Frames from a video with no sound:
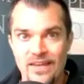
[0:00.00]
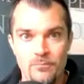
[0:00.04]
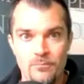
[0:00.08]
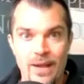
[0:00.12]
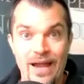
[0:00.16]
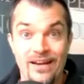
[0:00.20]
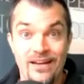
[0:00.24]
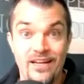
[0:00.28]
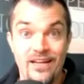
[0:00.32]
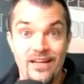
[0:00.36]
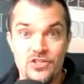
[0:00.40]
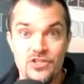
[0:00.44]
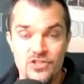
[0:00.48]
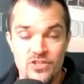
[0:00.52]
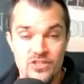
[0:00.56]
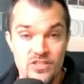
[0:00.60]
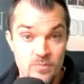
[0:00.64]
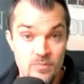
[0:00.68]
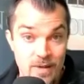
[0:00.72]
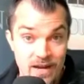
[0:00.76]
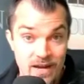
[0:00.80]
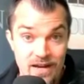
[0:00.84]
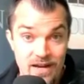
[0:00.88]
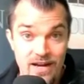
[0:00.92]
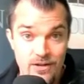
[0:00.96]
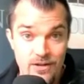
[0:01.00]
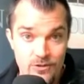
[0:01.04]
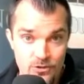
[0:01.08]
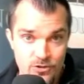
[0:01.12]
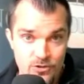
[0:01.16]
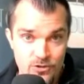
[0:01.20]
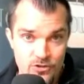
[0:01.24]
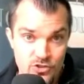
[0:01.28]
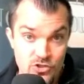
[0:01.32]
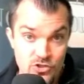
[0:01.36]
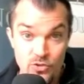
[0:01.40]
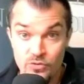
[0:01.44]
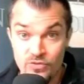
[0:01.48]
bad agents, bad
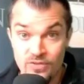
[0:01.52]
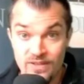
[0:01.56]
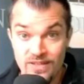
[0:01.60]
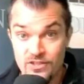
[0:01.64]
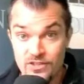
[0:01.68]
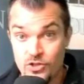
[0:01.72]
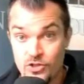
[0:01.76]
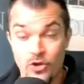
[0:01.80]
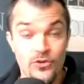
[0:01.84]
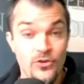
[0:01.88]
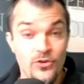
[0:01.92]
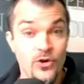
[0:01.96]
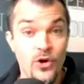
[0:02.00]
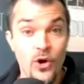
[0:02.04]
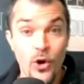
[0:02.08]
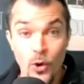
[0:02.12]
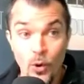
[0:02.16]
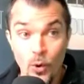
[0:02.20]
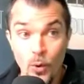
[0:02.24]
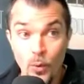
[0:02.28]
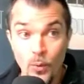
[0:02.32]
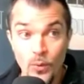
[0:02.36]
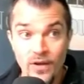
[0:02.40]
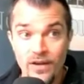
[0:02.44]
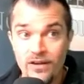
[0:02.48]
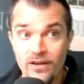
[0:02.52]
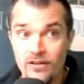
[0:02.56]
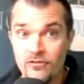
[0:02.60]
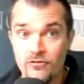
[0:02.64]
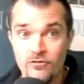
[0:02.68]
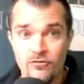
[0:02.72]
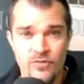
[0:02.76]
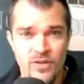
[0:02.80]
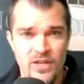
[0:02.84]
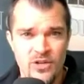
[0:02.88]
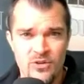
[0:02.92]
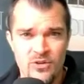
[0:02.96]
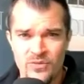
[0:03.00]
actors do things on their own
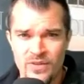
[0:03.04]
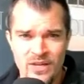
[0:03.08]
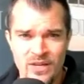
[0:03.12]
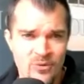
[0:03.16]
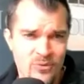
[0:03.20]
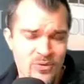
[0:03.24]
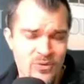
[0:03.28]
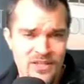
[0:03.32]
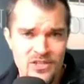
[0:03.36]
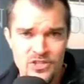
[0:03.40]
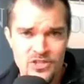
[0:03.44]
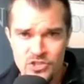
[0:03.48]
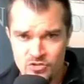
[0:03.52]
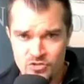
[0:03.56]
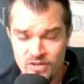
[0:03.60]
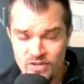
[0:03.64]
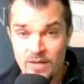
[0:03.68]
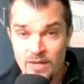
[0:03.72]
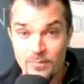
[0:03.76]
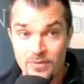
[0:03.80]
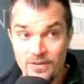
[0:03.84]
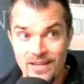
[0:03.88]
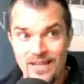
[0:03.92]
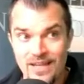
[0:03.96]
and figure they don't need a script.